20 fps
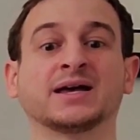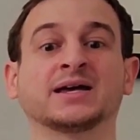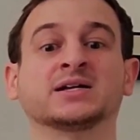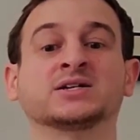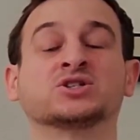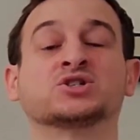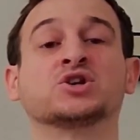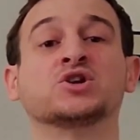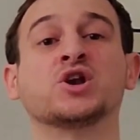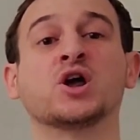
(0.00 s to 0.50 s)

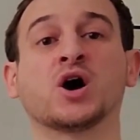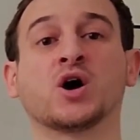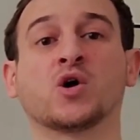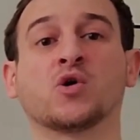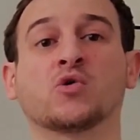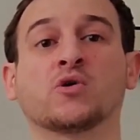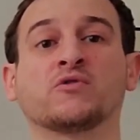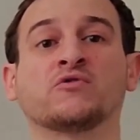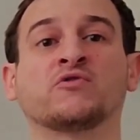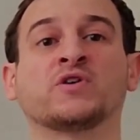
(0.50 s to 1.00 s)
is
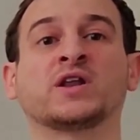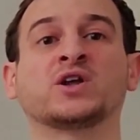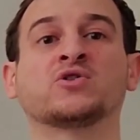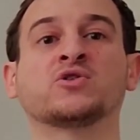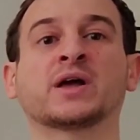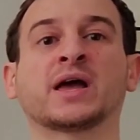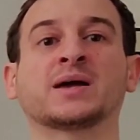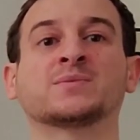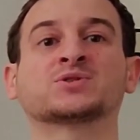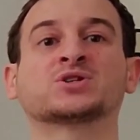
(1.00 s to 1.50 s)
no,
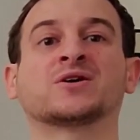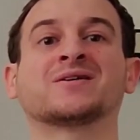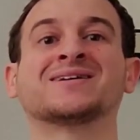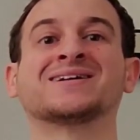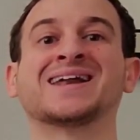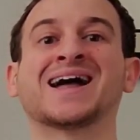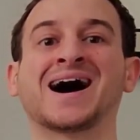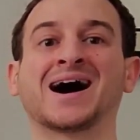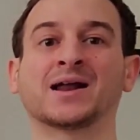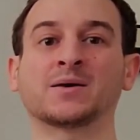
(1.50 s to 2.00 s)
video games are
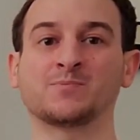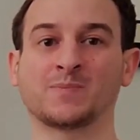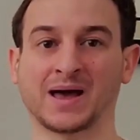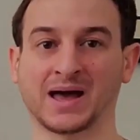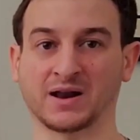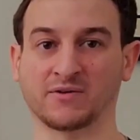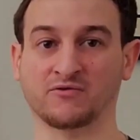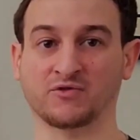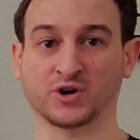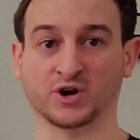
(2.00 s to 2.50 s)
not
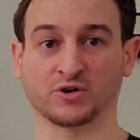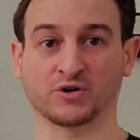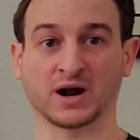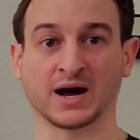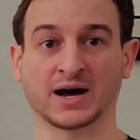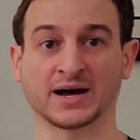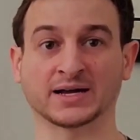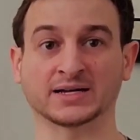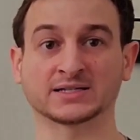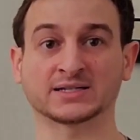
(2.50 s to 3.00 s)
bad for your
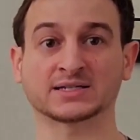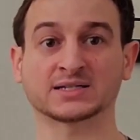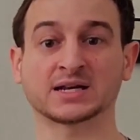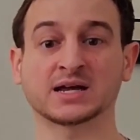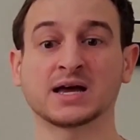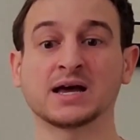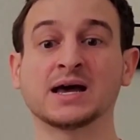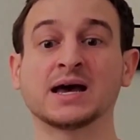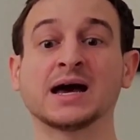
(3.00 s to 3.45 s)
eyes.